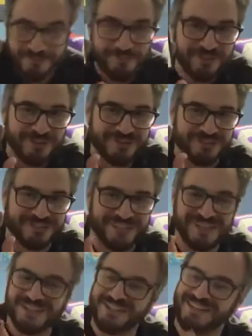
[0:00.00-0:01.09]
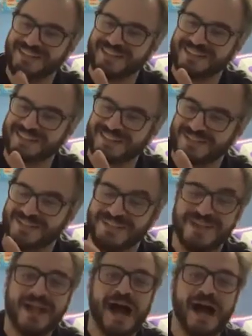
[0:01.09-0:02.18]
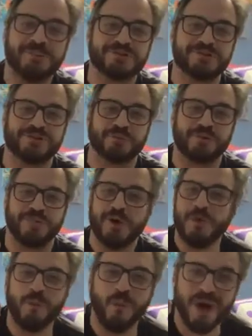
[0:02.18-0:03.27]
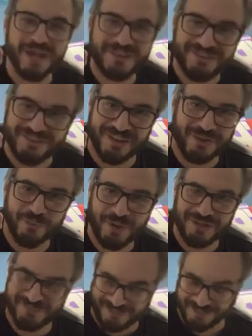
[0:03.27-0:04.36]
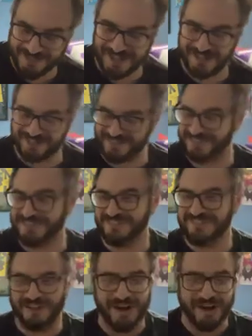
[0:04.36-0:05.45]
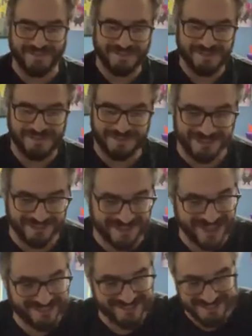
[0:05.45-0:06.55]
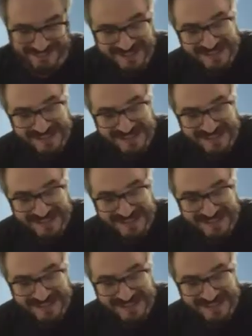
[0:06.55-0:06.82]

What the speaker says: Pristine Killed Edition. I'm sure it's worth ones and ones of dollars. Just, fantastic.